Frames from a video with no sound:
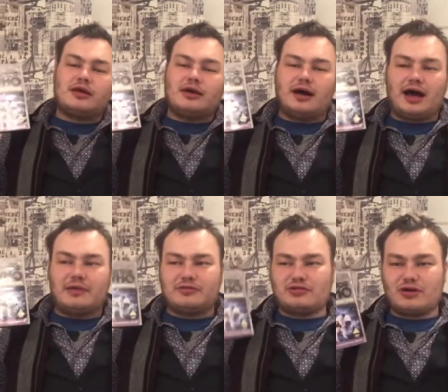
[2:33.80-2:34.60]

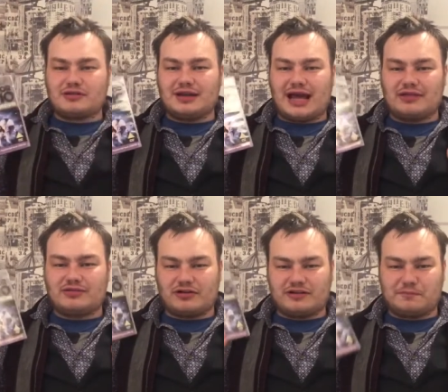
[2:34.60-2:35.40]
the Doctor lands
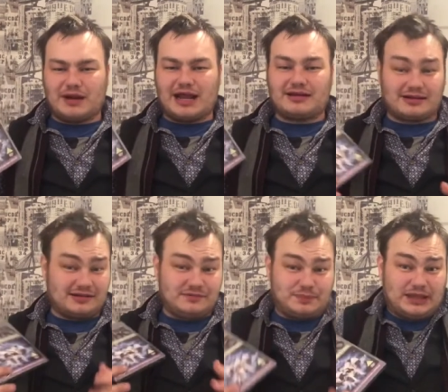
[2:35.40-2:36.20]
on this planet that
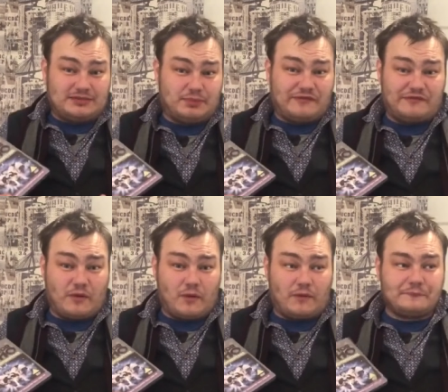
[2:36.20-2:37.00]
he's been
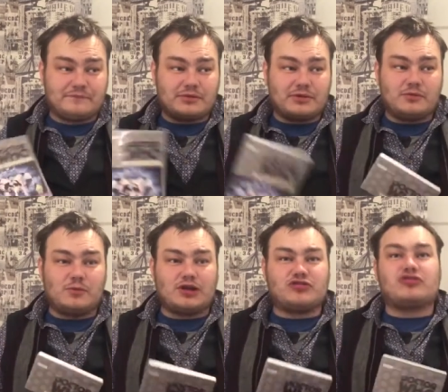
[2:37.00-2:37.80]
before,
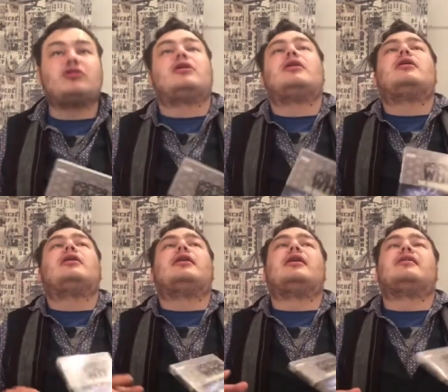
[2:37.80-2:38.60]
which,
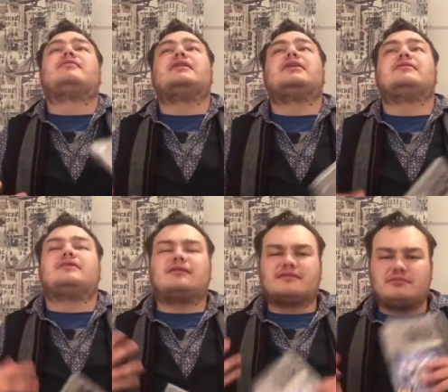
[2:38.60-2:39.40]
seeing as he
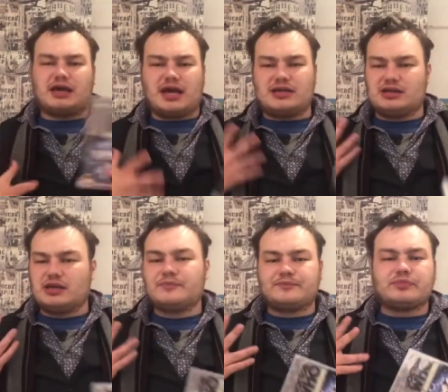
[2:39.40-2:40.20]
doesn't make
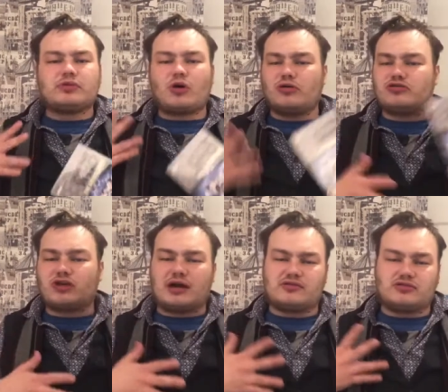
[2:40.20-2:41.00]
any
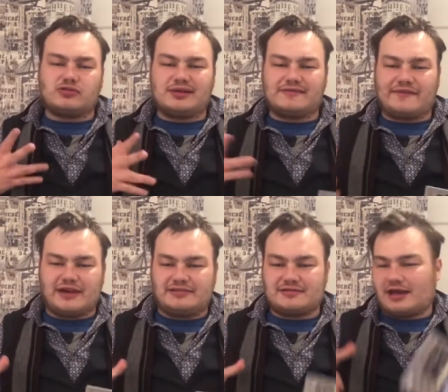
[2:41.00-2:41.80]
contrast to his
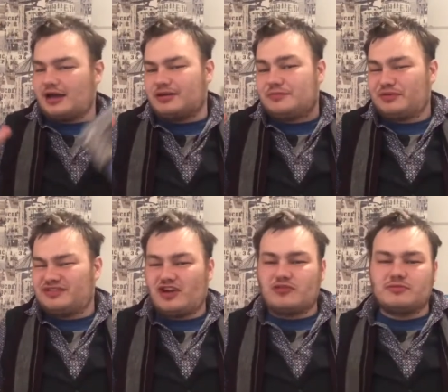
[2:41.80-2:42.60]
face, I'm going to
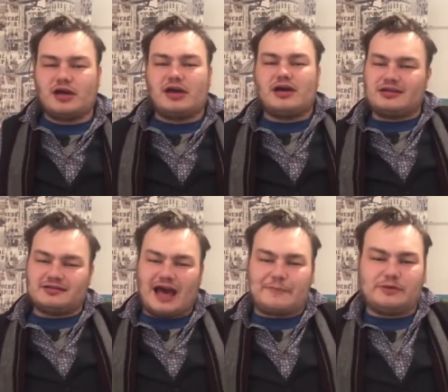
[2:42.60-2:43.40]
presume this
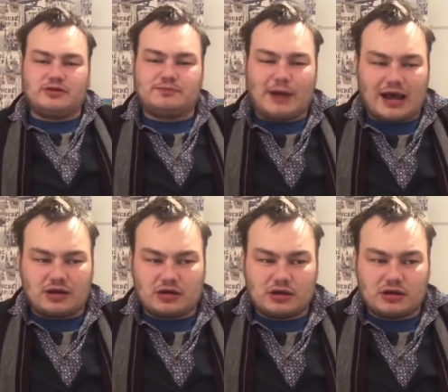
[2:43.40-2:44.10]
happened back